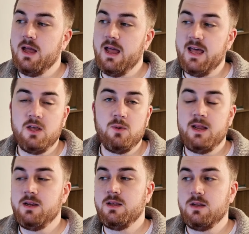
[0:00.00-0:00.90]

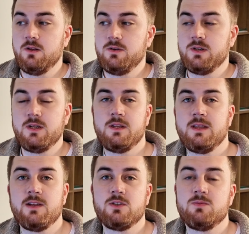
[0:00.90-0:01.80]
LON, London,
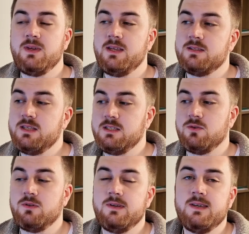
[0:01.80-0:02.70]
that just means these are
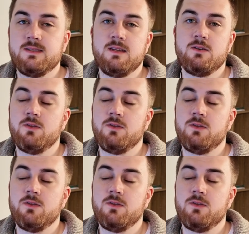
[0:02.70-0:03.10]
all listed